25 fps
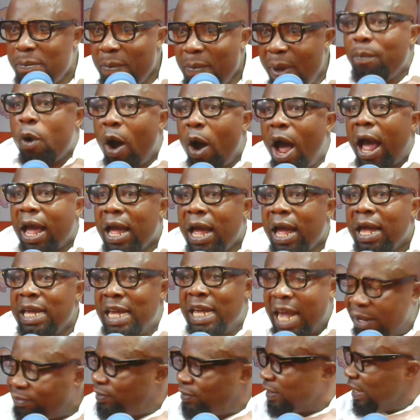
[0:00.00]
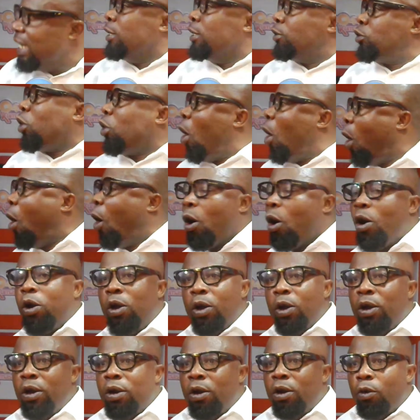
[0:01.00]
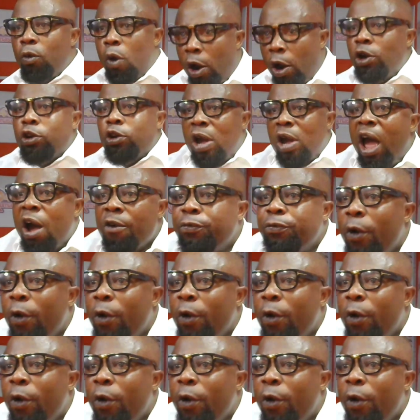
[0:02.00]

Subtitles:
Mebua, he has seen it all. One of the